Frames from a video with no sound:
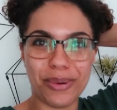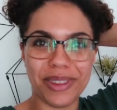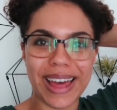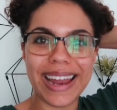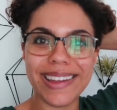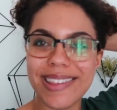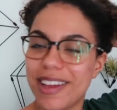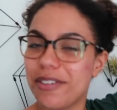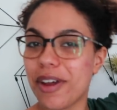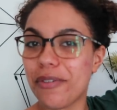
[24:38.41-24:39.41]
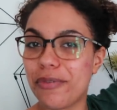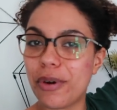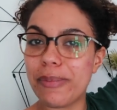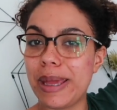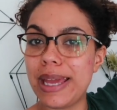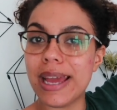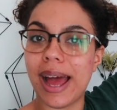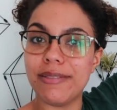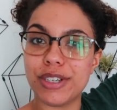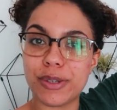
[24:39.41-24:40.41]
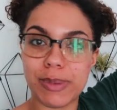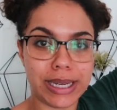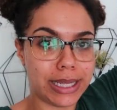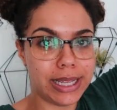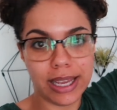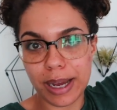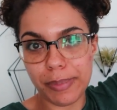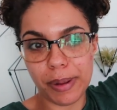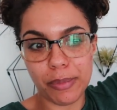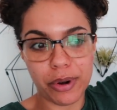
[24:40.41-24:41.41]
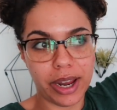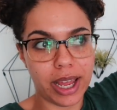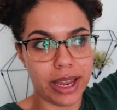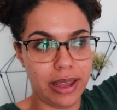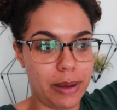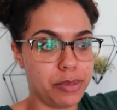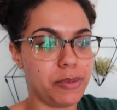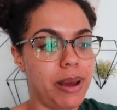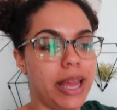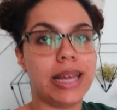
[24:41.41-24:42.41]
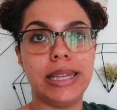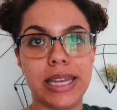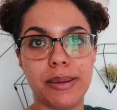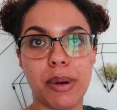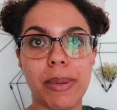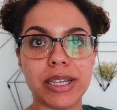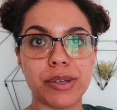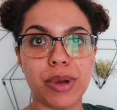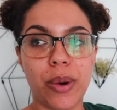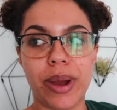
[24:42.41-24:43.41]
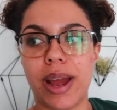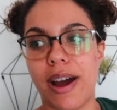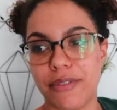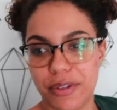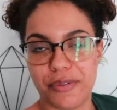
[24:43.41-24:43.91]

well that is it for me i've just been cleaning up all morning i kept my cleaning momentum going after the